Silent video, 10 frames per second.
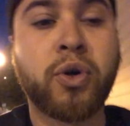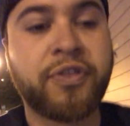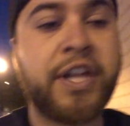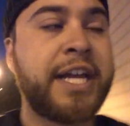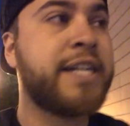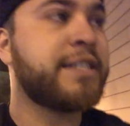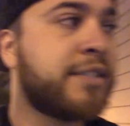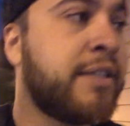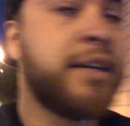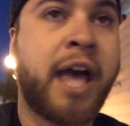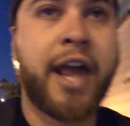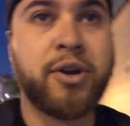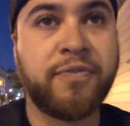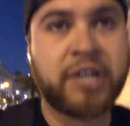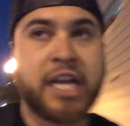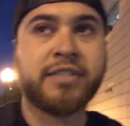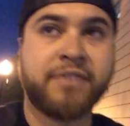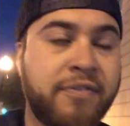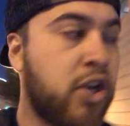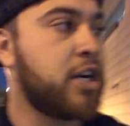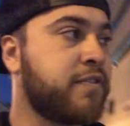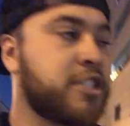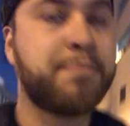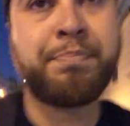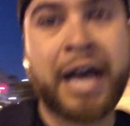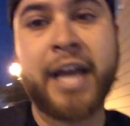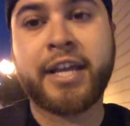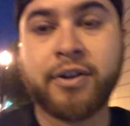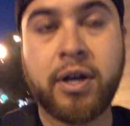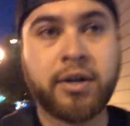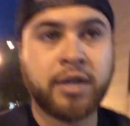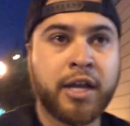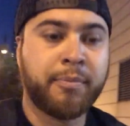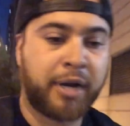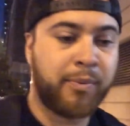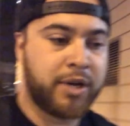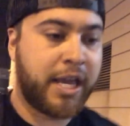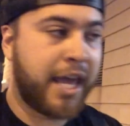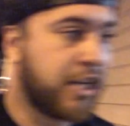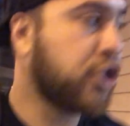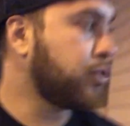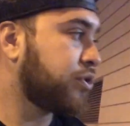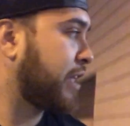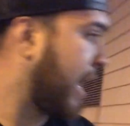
cool thing is, I don't know if you guys have ever heard of Spot Hero, but I went ahead and used